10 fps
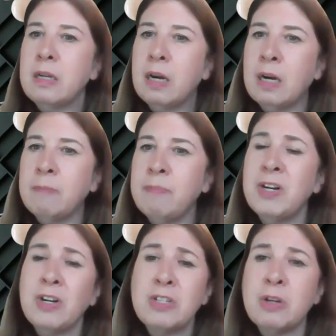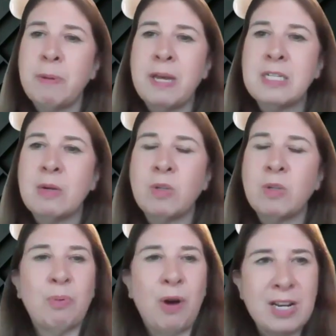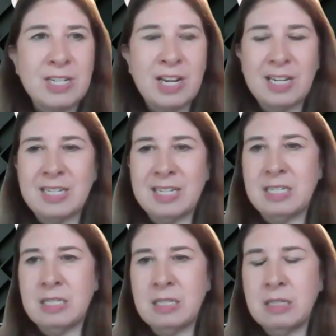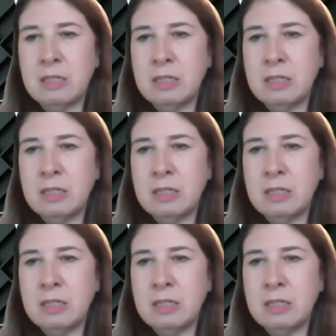It also depends on what the project is.